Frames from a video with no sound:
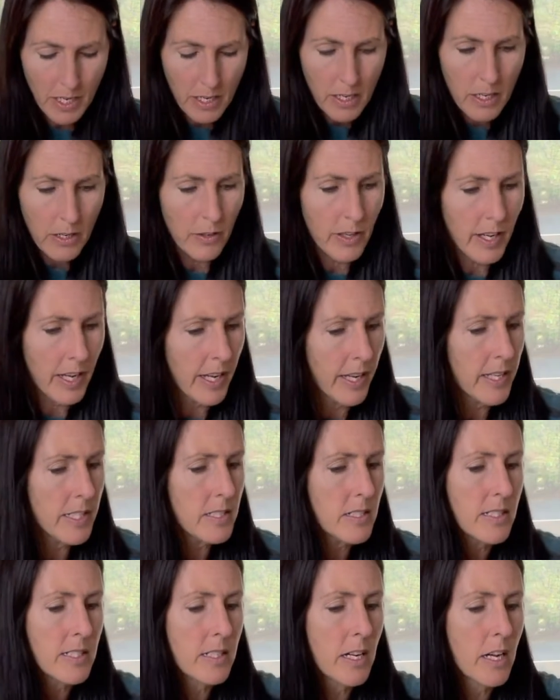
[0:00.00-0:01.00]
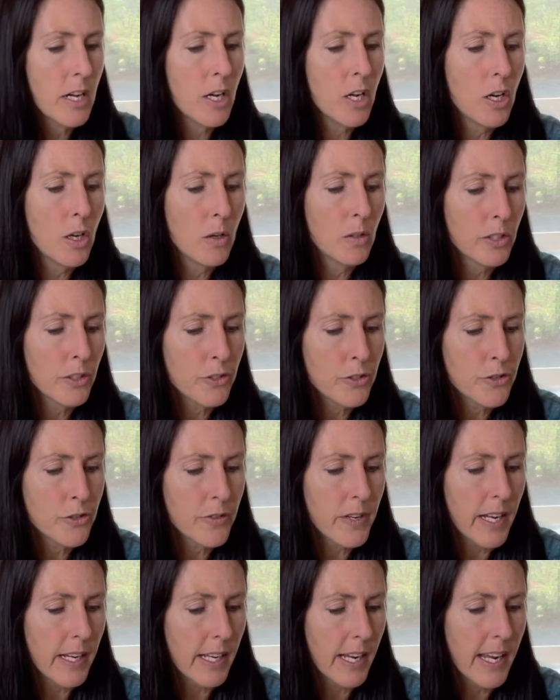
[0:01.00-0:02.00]
Okay, so little
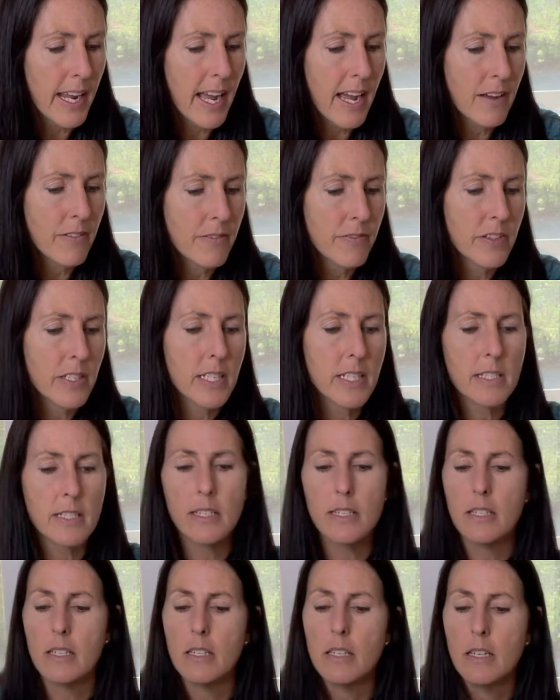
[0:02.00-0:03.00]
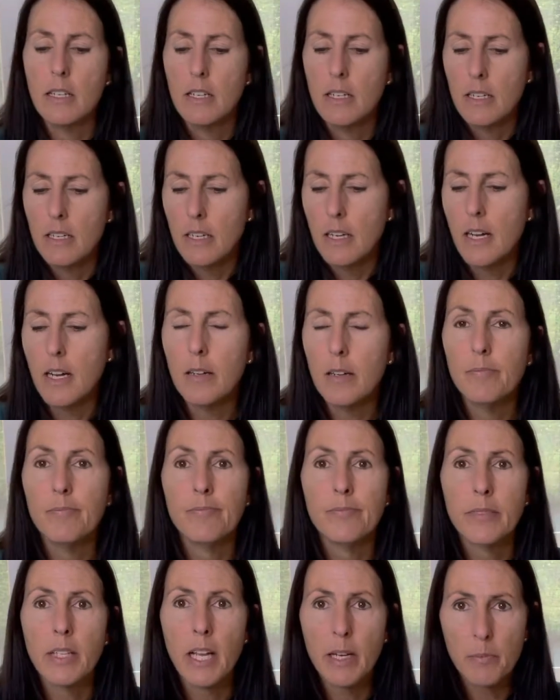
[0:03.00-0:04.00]
trick, I have this
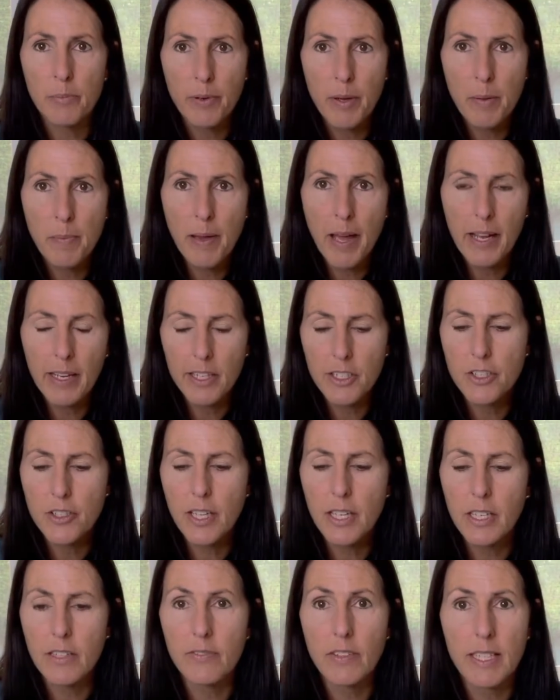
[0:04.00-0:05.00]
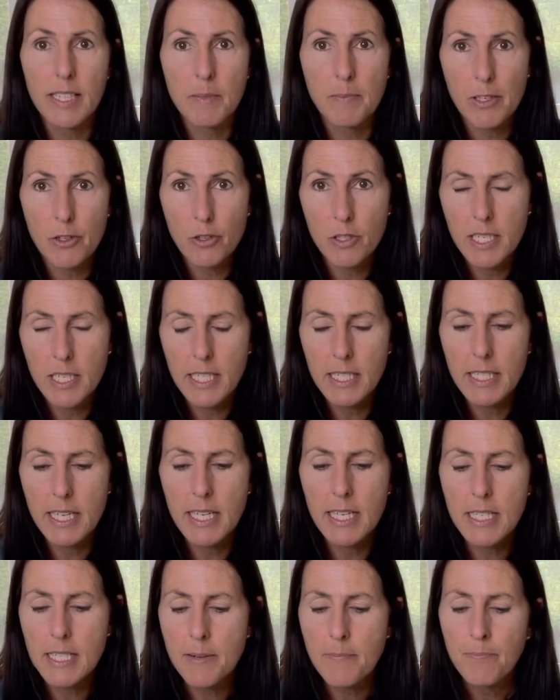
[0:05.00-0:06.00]
kind of prepackaged thing of like specialty
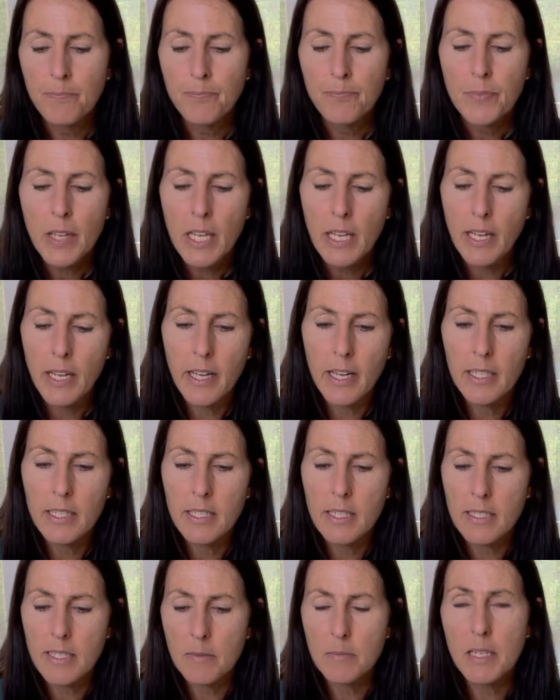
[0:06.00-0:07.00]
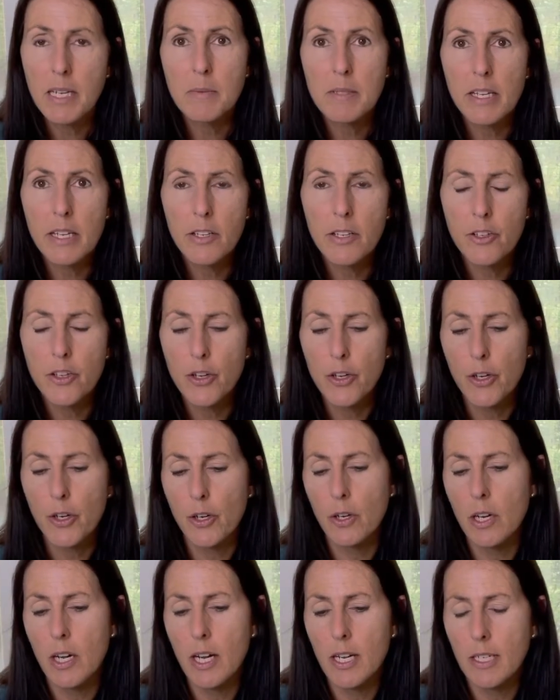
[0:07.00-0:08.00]
tees, and sometimes in
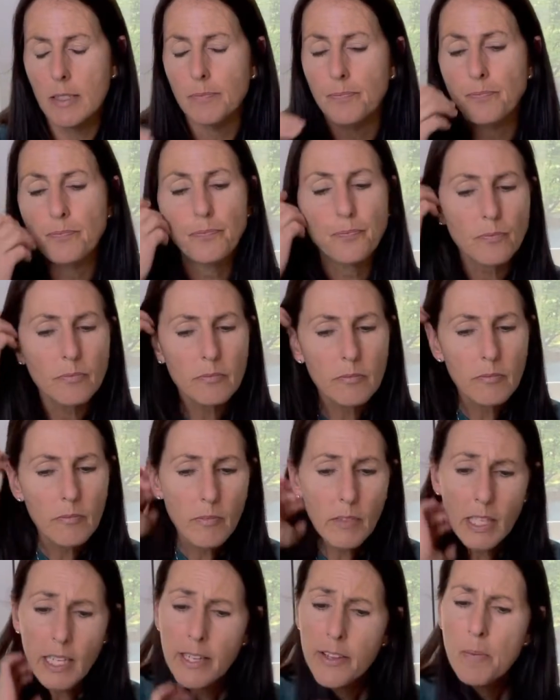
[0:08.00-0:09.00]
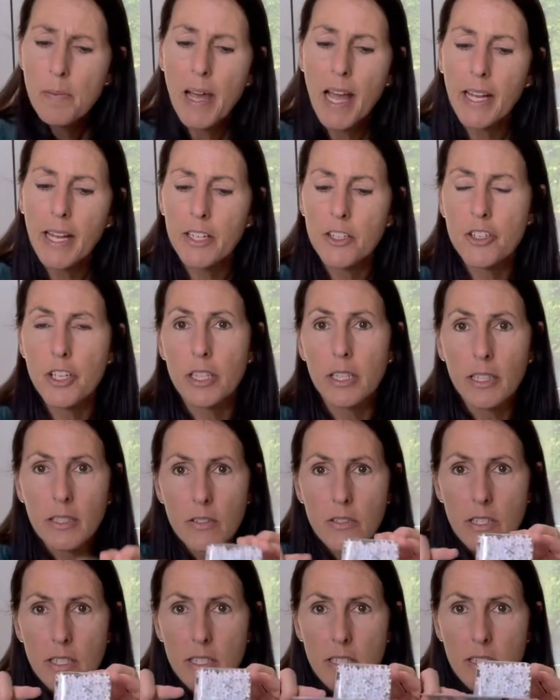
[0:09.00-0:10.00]
your in the packaging, like this